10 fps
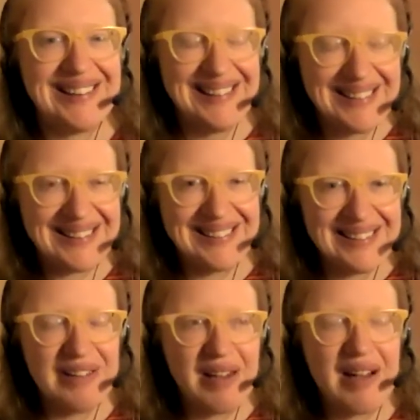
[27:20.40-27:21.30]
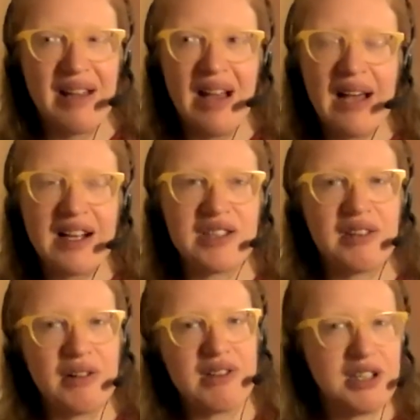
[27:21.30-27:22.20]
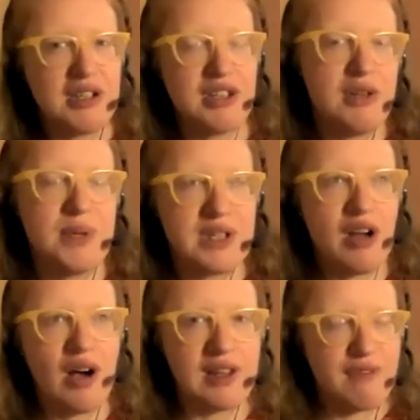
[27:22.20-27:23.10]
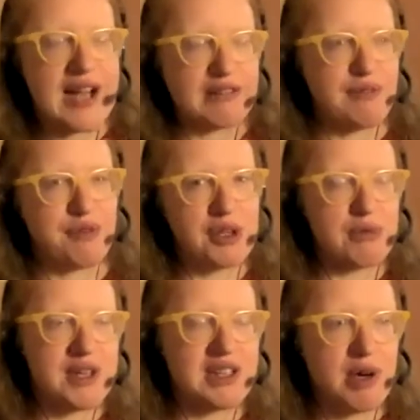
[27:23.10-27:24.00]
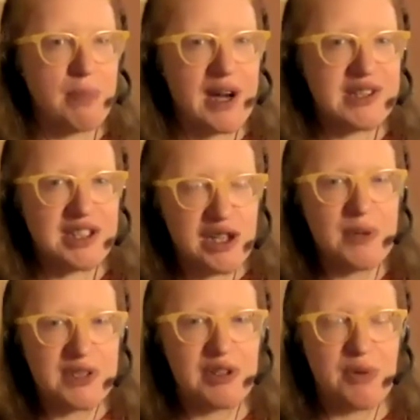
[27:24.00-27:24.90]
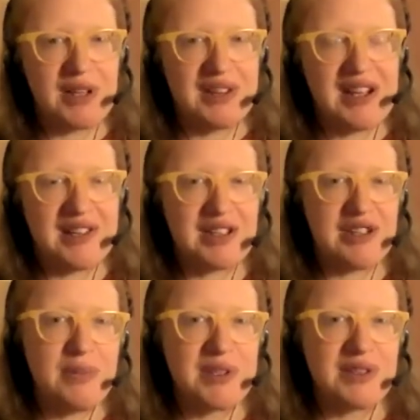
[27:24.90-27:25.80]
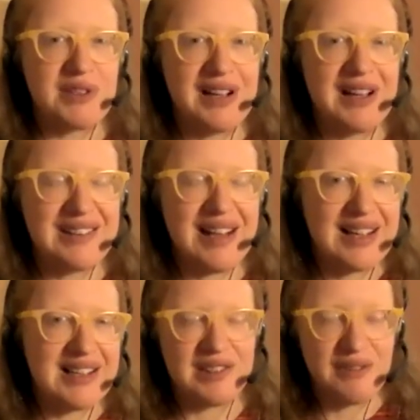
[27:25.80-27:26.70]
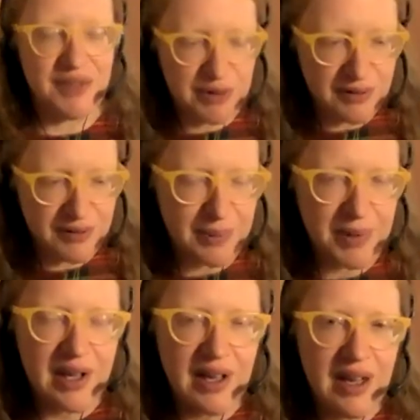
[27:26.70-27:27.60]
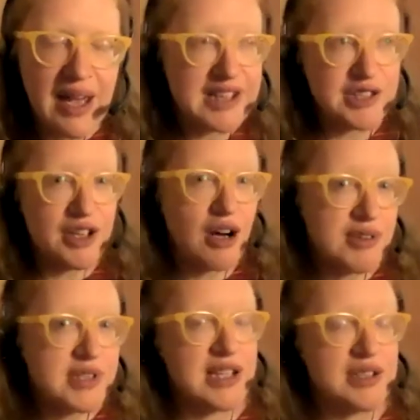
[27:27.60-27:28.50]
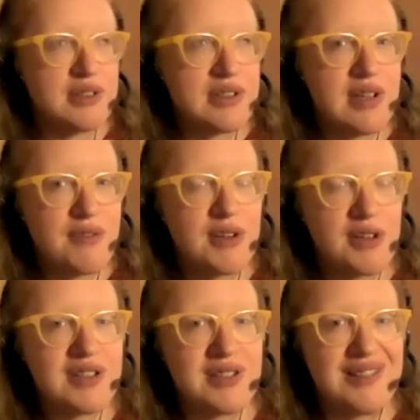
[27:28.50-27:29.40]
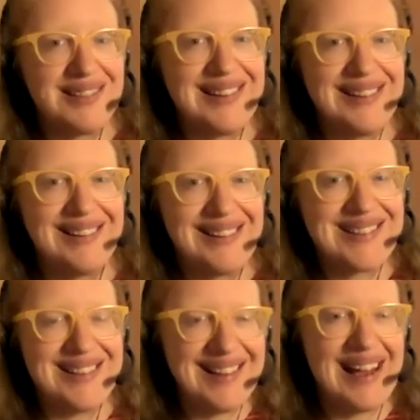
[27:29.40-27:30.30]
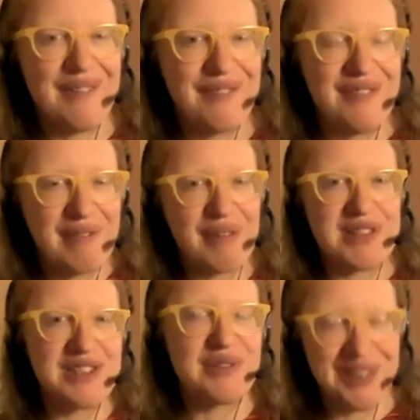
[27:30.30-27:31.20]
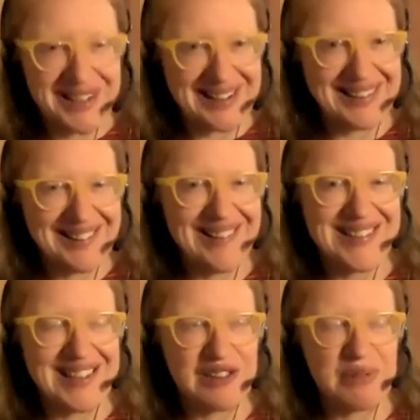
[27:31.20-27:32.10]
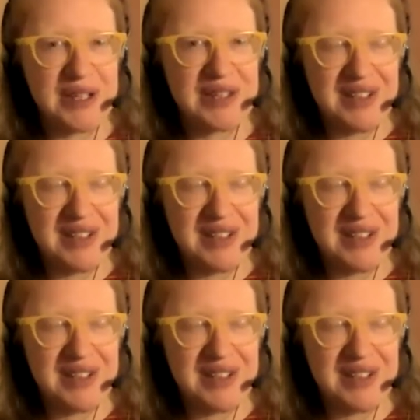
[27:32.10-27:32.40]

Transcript: Because there are still humans on the factory floor with the robots. The humans are doing the things that humans are good at. I guess there's fewer of them. And sort of call centers, if you could still have everyone sort of working in the call center, but